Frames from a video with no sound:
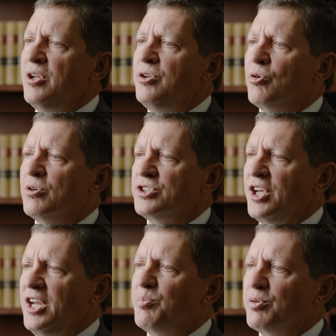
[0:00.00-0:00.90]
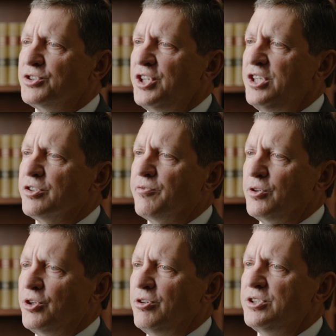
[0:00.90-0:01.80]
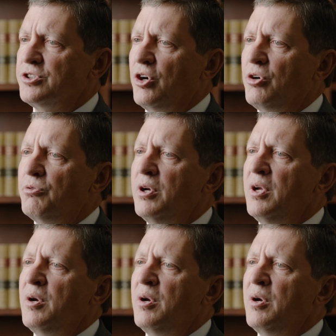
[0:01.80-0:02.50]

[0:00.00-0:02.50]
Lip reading: nor is any procedure for doing so